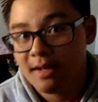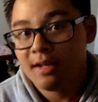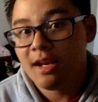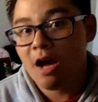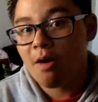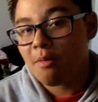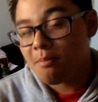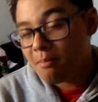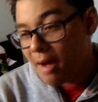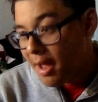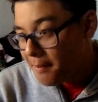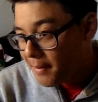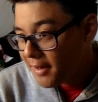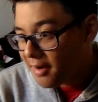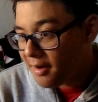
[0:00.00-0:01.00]
Now, my
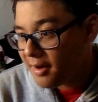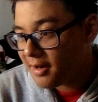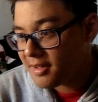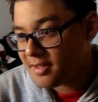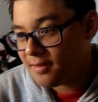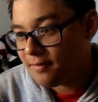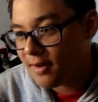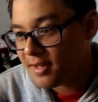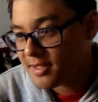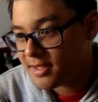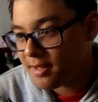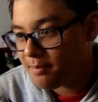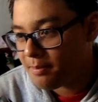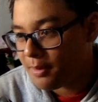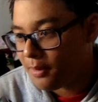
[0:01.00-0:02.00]
opinion on this is very
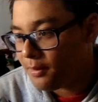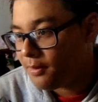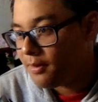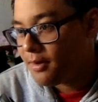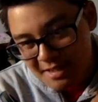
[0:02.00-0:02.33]
simple.